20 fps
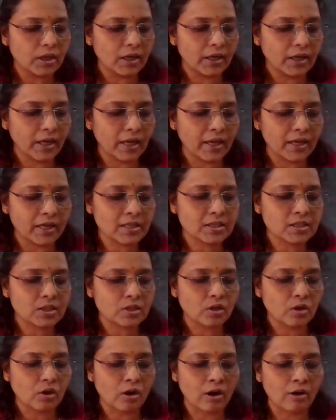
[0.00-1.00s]
The
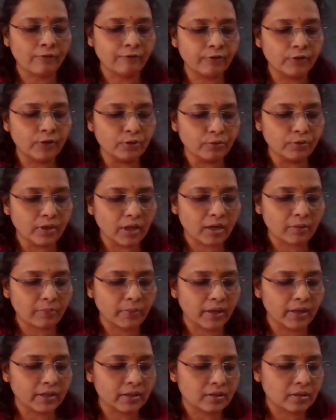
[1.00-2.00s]
days of lunar
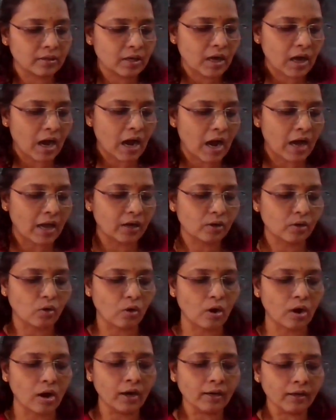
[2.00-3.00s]
month are
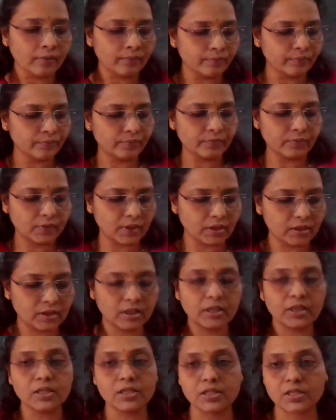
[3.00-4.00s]
called
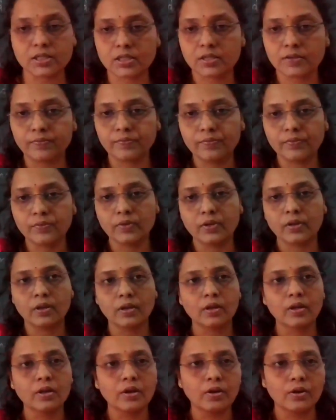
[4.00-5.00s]
tithis.
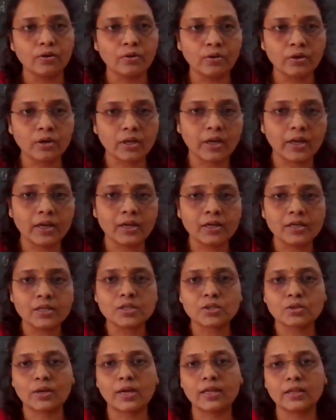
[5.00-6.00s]

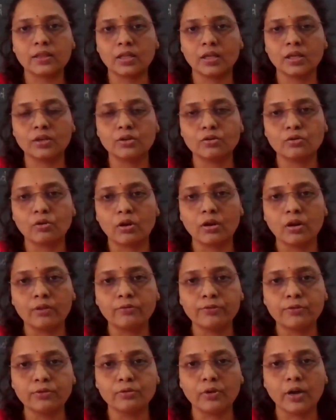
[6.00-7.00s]
Okay, so I think all
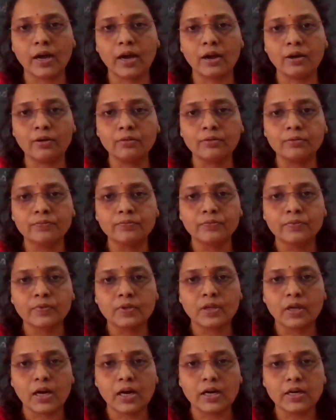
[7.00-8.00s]
of you have
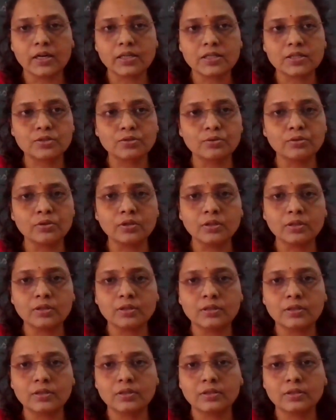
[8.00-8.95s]
understood